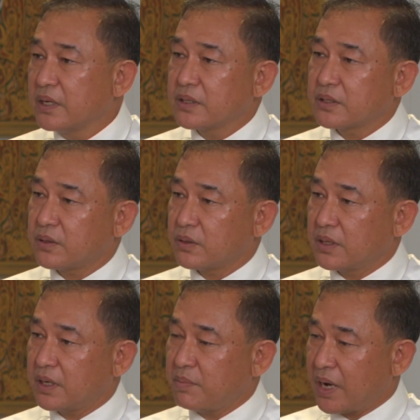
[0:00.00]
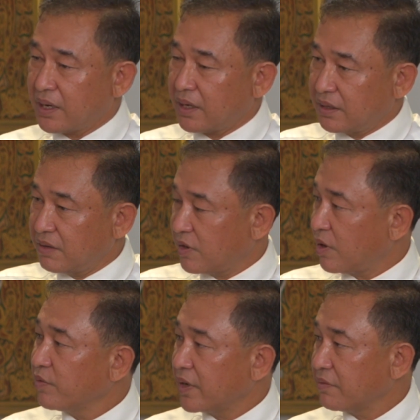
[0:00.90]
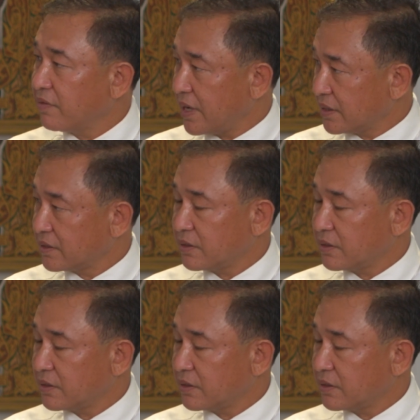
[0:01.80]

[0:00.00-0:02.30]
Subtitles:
So the market develop very fast,